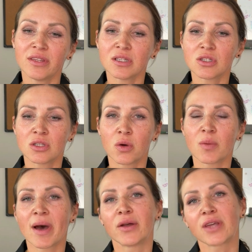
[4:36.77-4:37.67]
thing to note
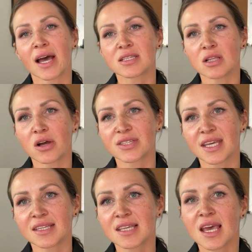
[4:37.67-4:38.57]
about gas lock
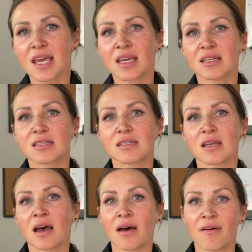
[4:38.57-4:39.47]
sets is
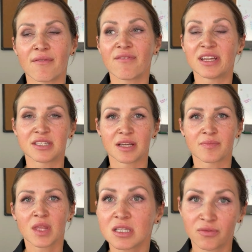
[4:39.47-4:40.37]
venting.
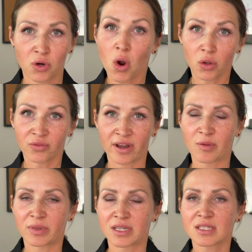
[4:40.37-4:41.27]
If your old
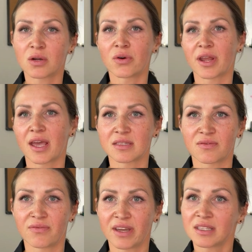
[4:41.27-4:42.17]
fireplace already has a
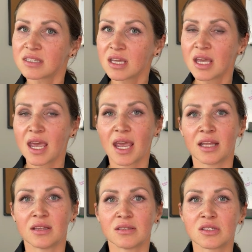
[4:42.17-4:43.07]
vent
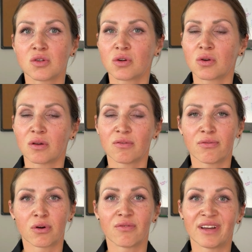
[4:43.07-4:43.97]
and you're going
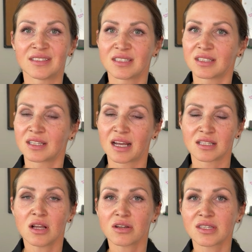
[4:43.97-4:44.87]
for vented gas
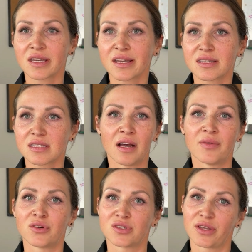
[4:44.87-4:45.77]
lock sets,
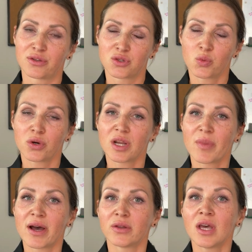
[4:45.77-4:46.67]
there is nothing to worry
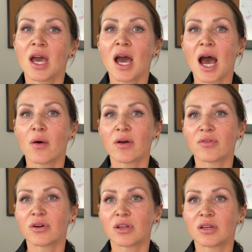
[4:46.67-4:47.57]
about.
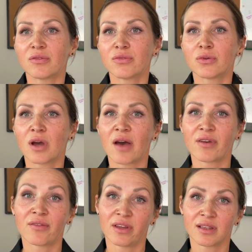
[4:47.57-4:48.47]
However, if you have
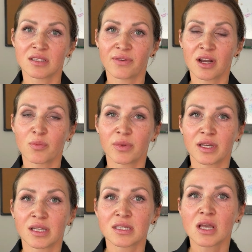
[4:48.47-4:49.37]
a ventless
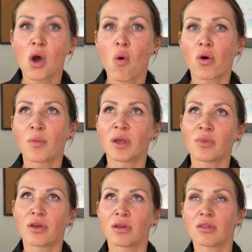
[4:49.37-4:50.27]
fireplace or
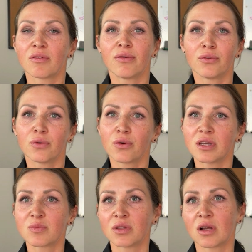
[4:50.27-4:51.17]
maybe the flue
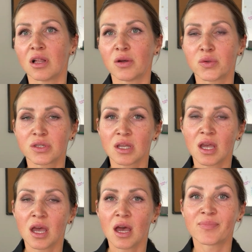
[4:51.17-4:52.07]
has been closed,
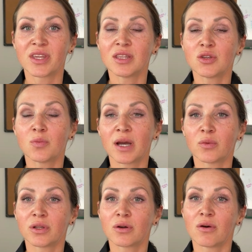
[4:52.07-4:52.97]
then you might
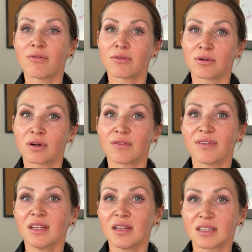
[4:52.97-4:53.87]
want to go for
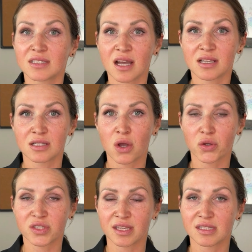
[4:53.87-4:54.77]
ventless gas lock
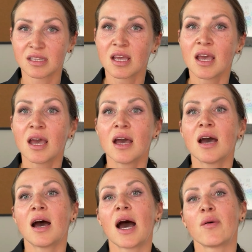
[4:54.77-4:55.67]
sets.
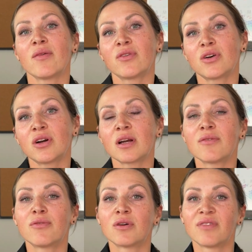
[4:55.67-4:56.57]
However,
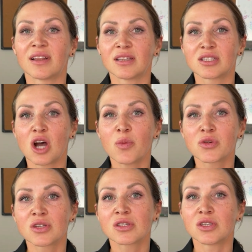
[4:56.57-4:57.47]
for ventless
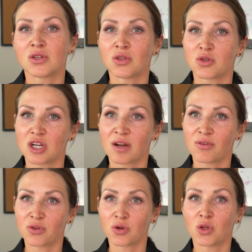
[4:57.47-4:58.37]
options, you need to check with
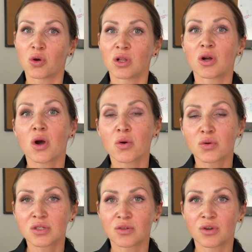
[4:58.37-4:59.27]
your local
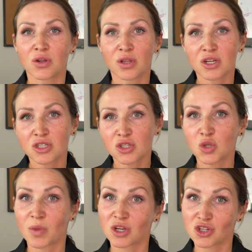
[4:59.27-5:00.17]
codes and regulations to
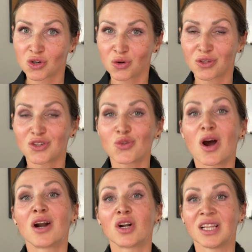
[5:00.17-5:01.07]
make sure that you
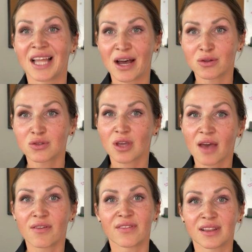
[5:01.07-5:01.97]
are allowed to have
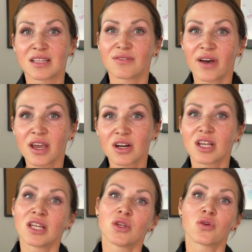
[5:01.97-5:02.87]
a ventless fire in your